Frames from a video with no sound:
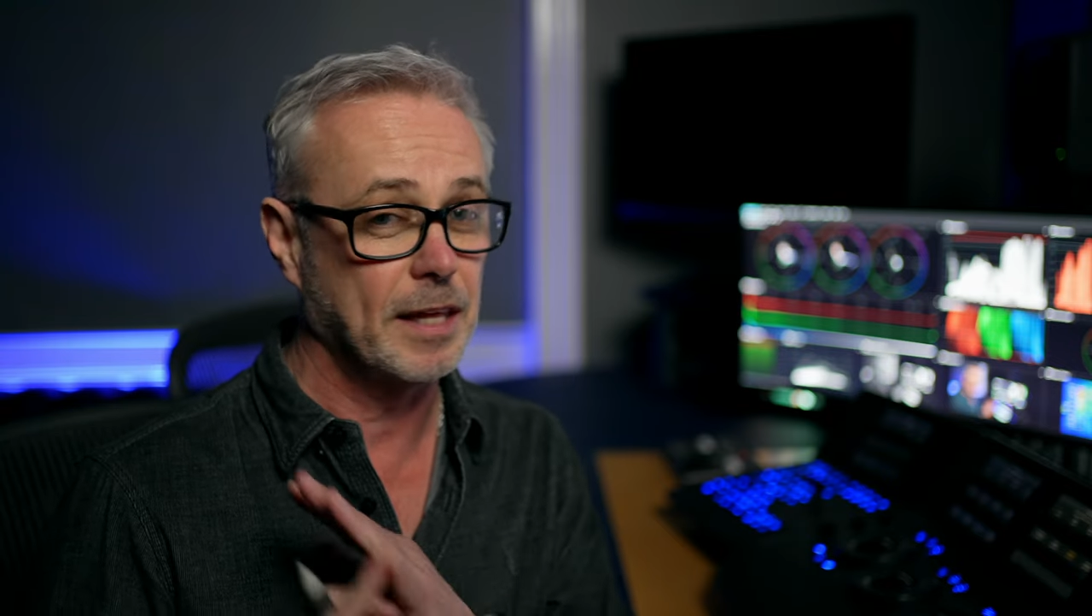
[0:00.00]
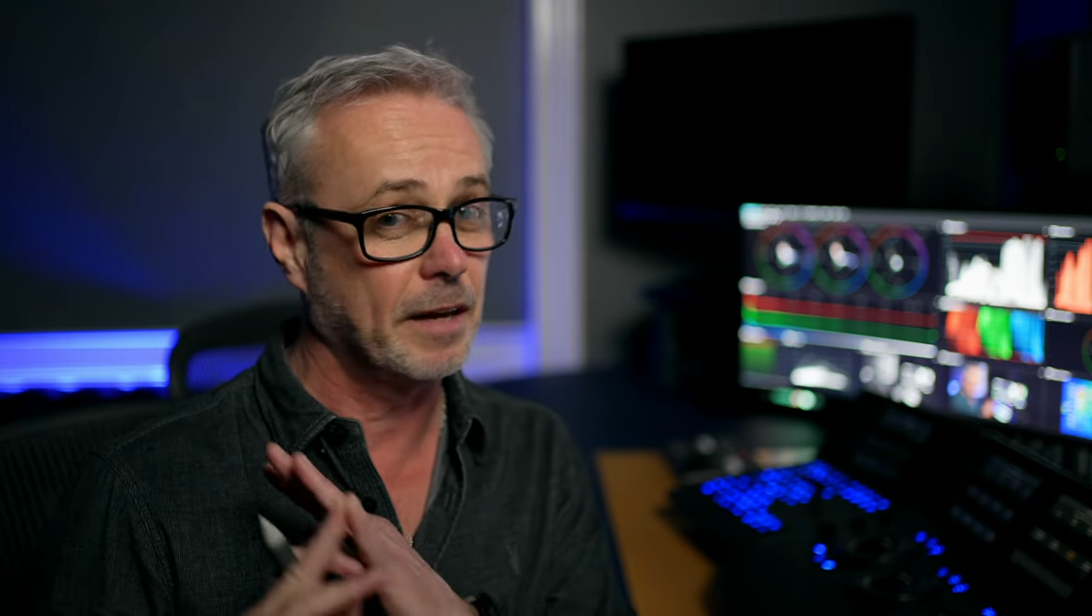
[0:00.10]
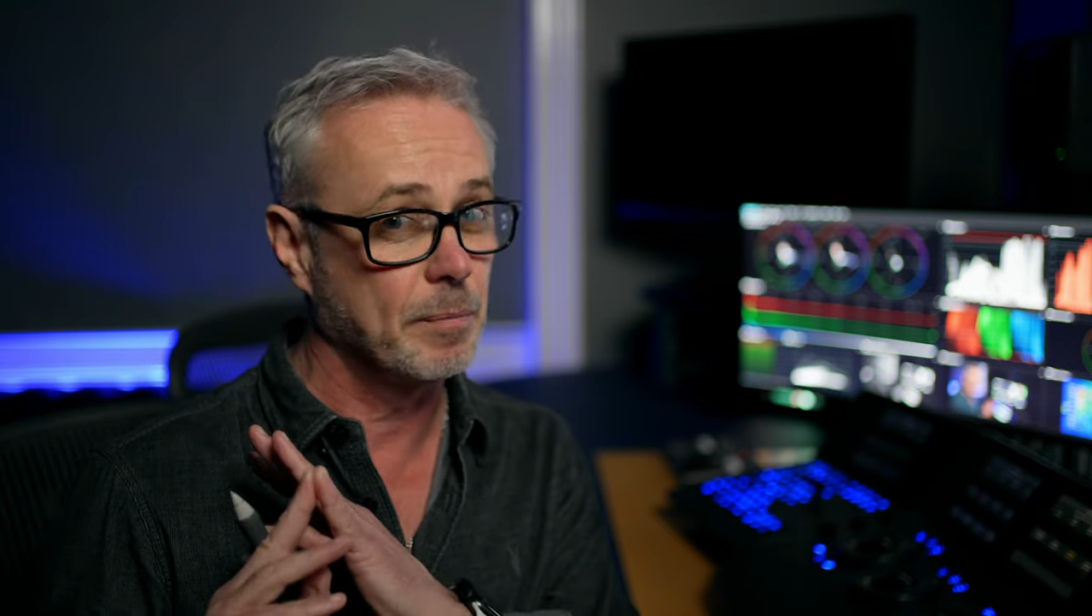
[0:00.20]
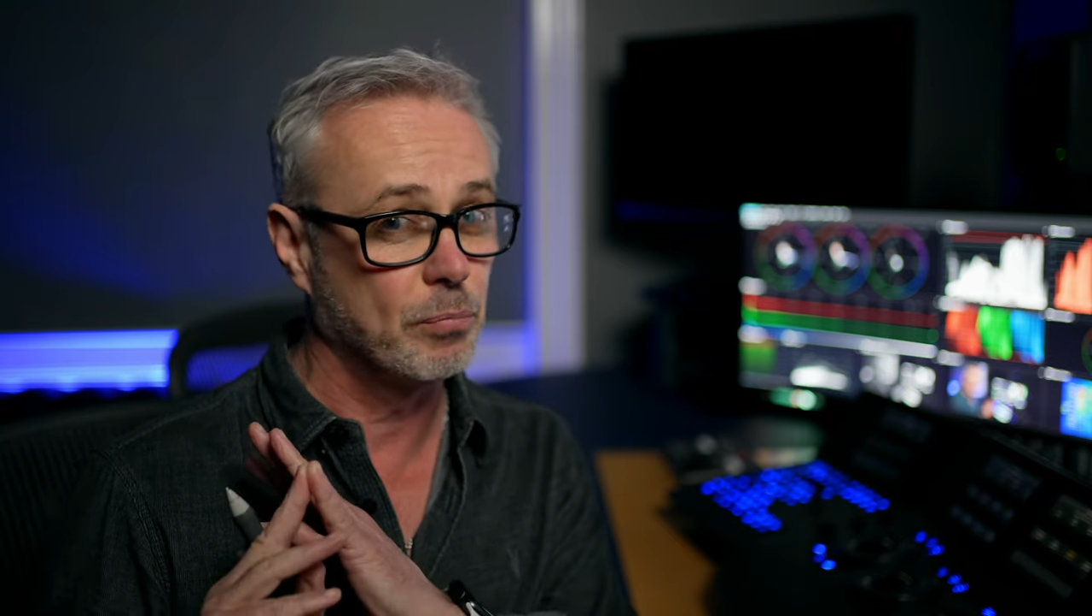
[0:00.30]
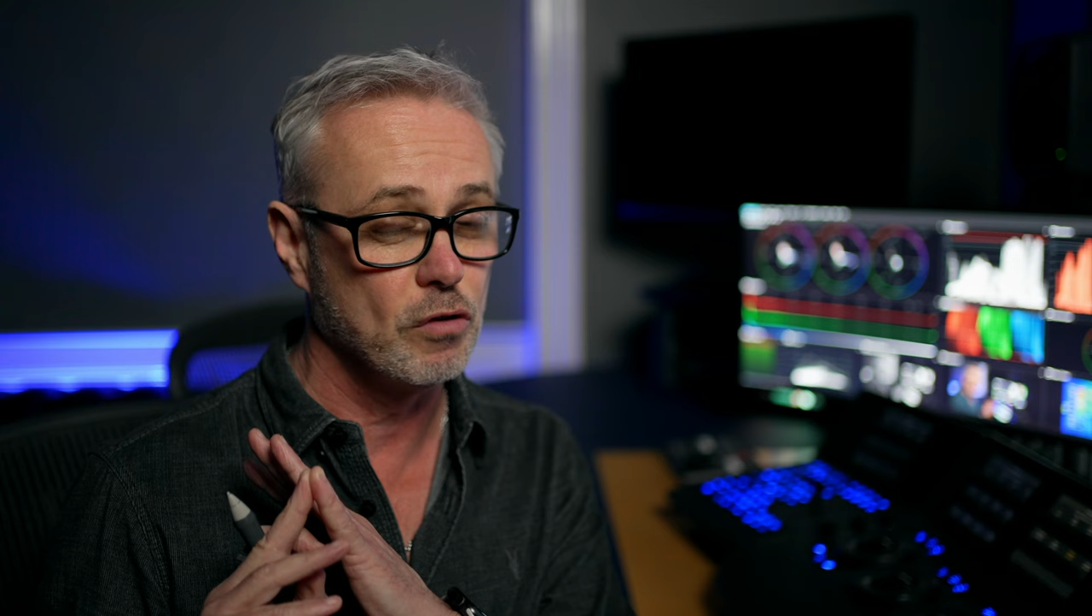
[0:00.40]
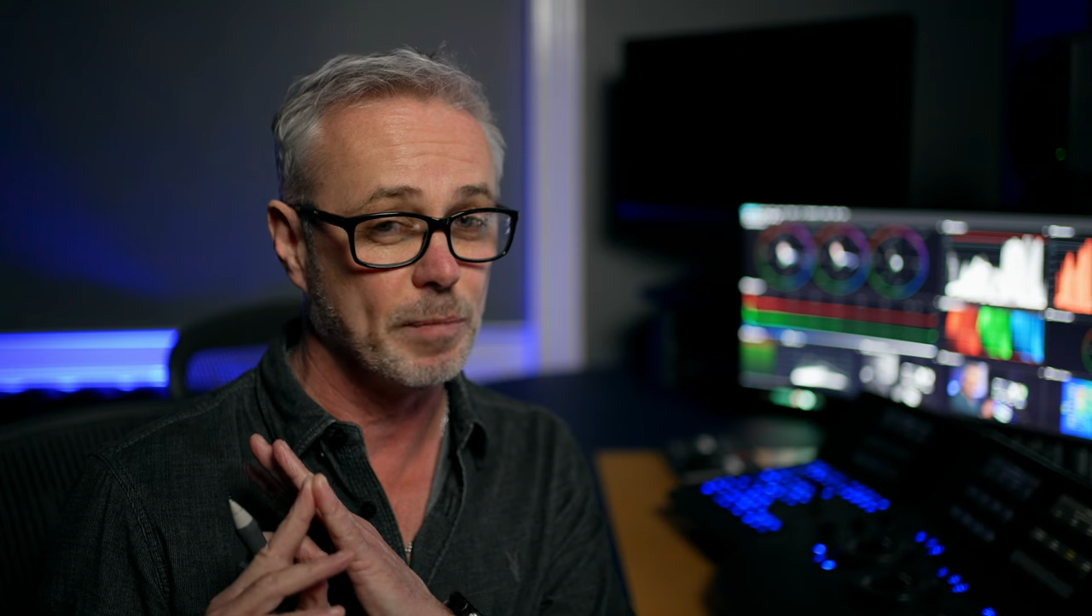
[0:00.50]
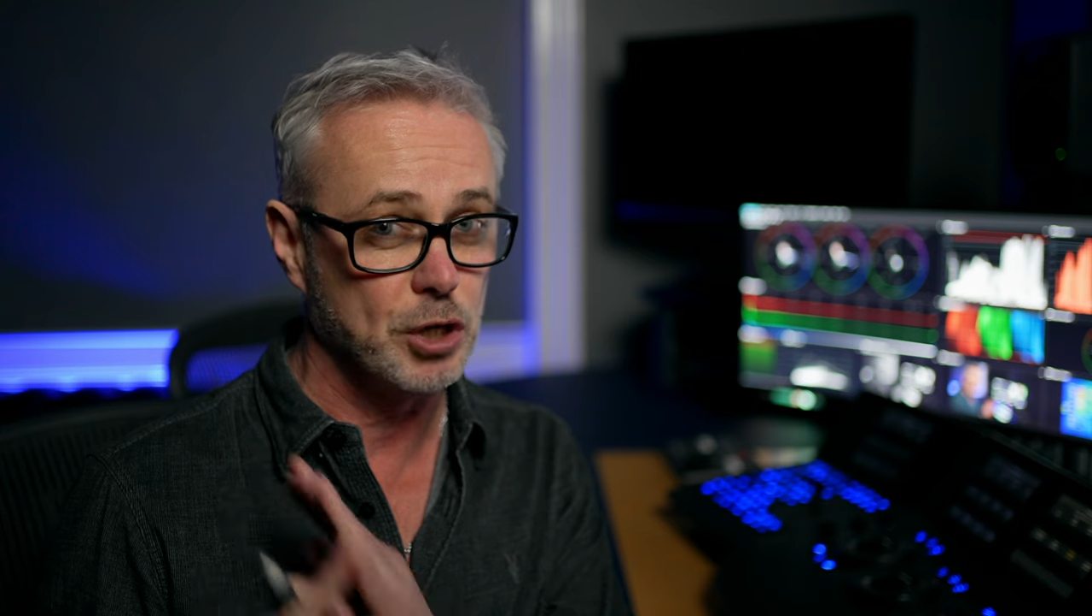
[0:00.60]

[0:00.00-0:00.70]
think have improved my